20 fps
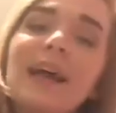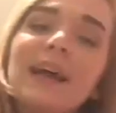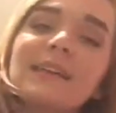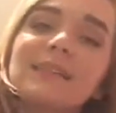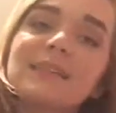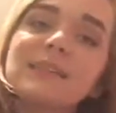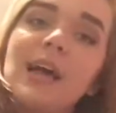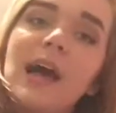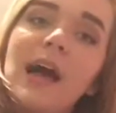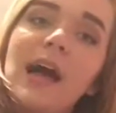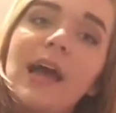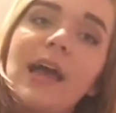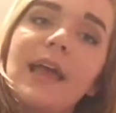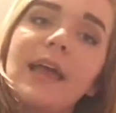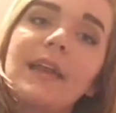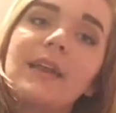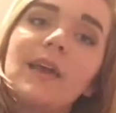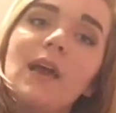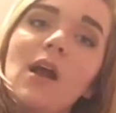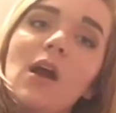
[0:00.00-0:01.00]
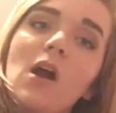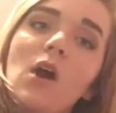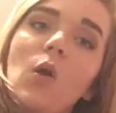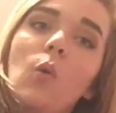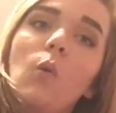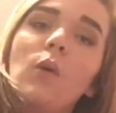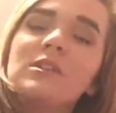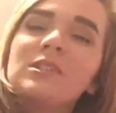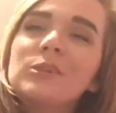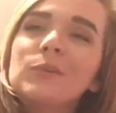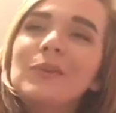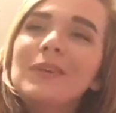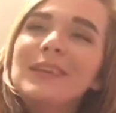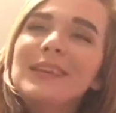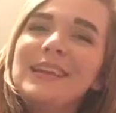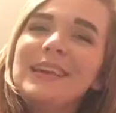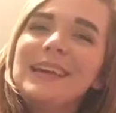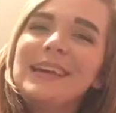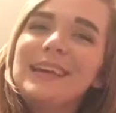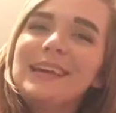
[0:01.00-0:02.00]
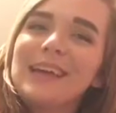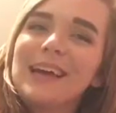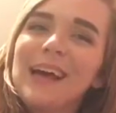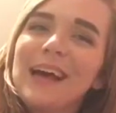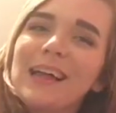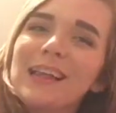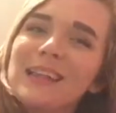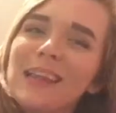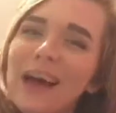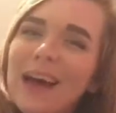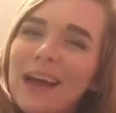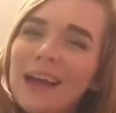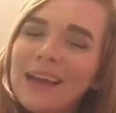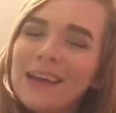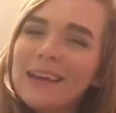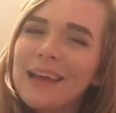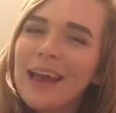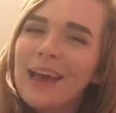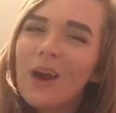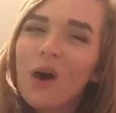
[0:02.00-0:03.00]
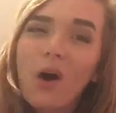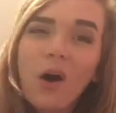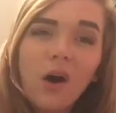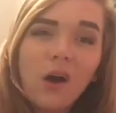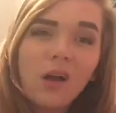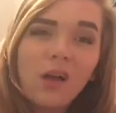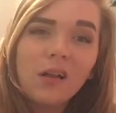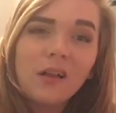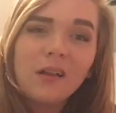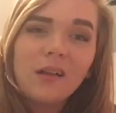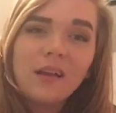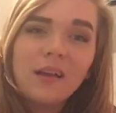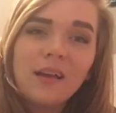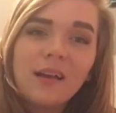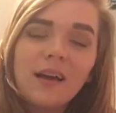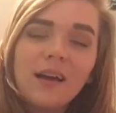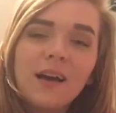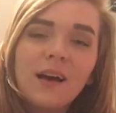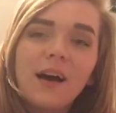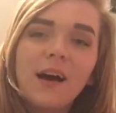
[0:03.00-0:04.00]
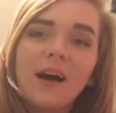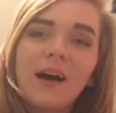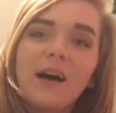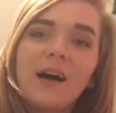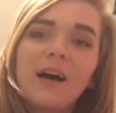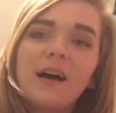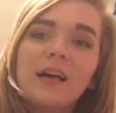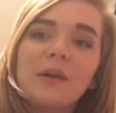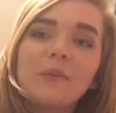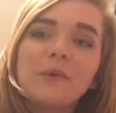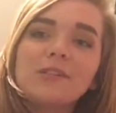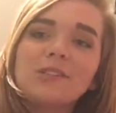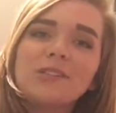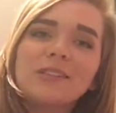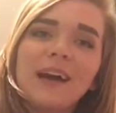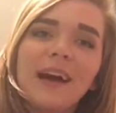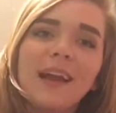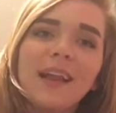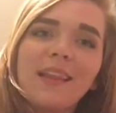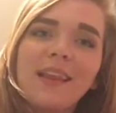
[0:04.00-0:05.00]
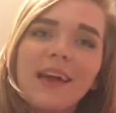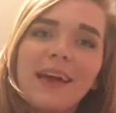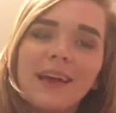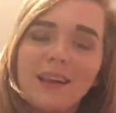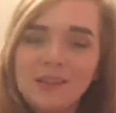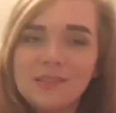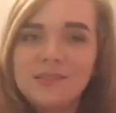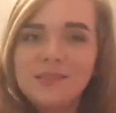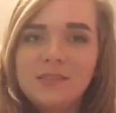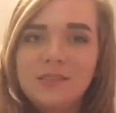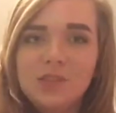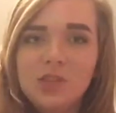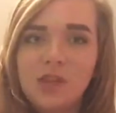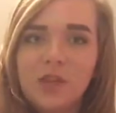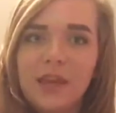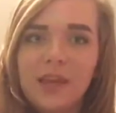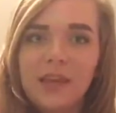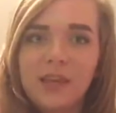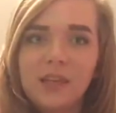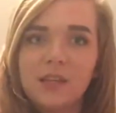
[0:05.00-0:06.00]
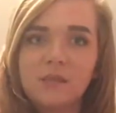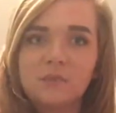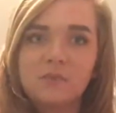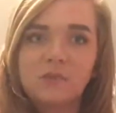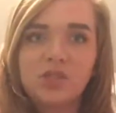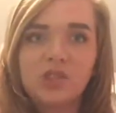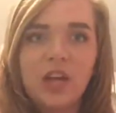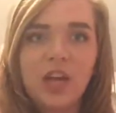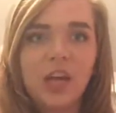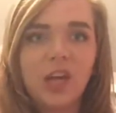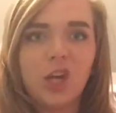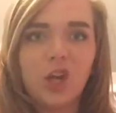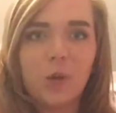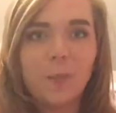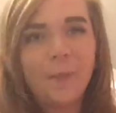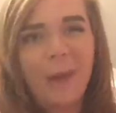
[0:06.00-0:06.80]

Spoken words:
next line wasn't really a line at all. It was just kind of like so they could check your